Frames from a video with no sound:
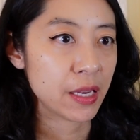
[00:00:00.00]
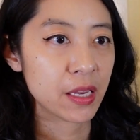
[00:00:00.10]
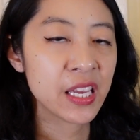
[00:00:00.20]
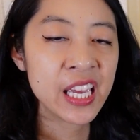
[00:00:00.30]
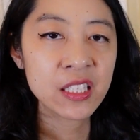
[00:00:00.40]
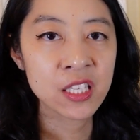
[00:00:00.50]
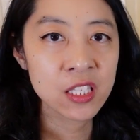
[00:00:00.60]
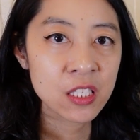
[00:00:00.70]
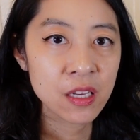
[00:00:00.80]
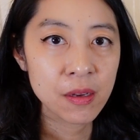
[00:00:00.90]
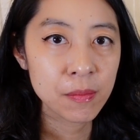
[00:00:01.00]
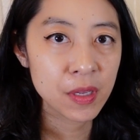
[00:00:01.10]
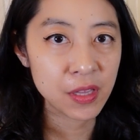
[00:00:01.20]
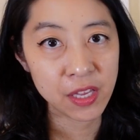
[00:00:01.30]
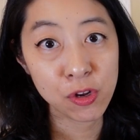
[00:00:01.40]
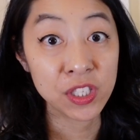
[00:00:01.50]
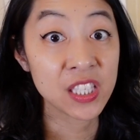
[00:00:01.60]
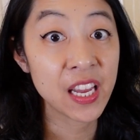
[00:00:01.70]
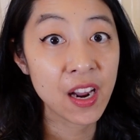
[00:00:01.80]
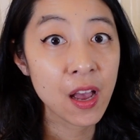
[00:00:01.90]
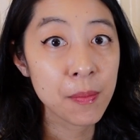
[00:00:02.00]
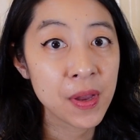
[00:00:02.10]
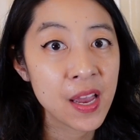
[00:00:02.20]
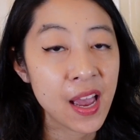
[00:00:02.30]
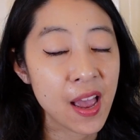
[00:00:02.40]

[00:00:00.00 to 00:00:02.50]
like kit system that you can set up.